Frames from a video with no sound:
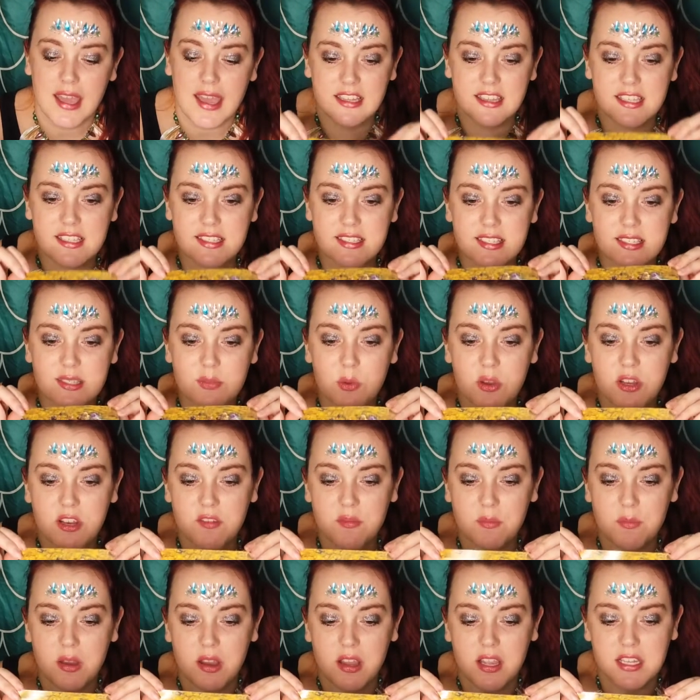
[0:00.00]
This is one
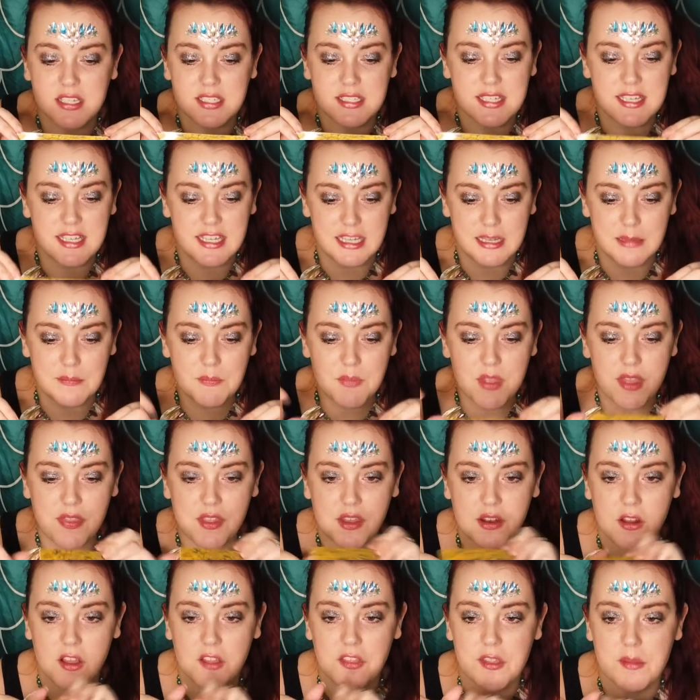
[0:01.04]
of my my team. And
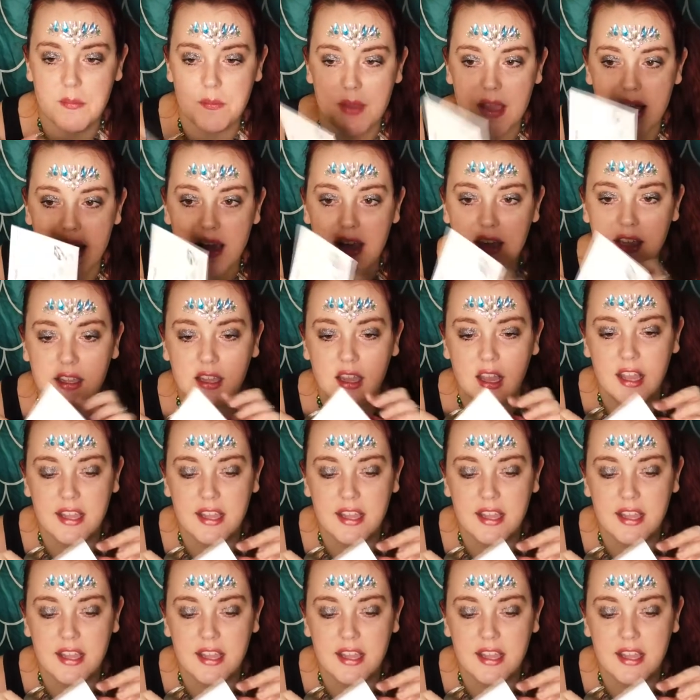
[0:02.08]
then on the back,